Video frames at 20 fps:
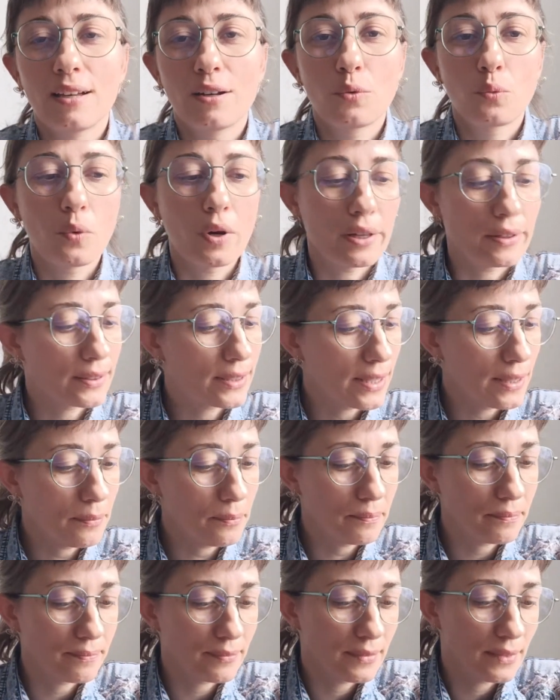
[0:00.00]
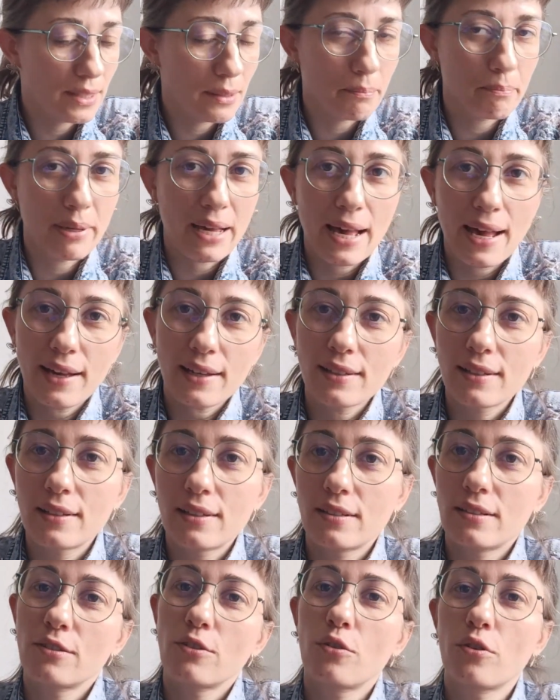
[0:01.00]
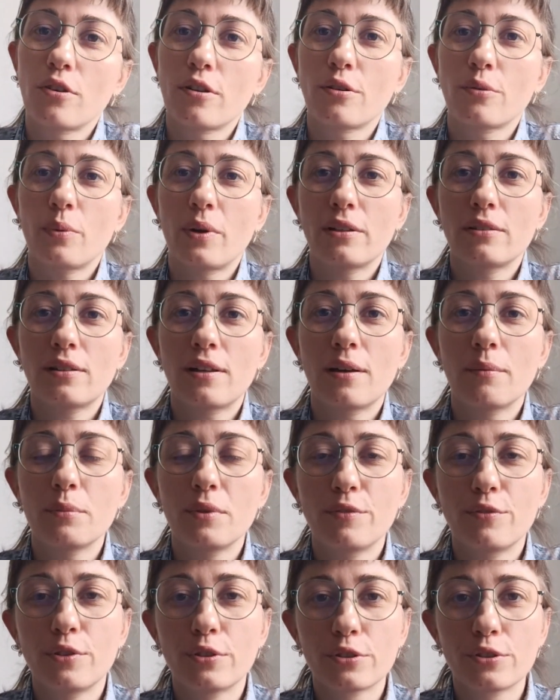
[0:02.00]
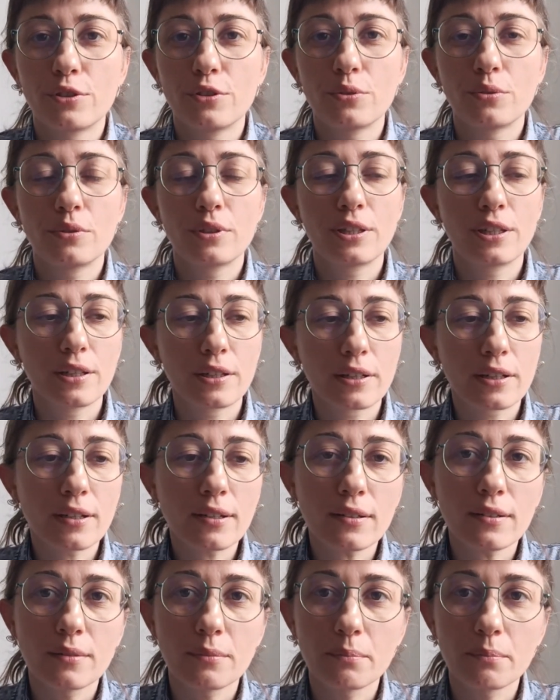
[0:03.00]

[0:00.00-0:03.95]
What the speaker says: Welcome back, or welcome if you're new here.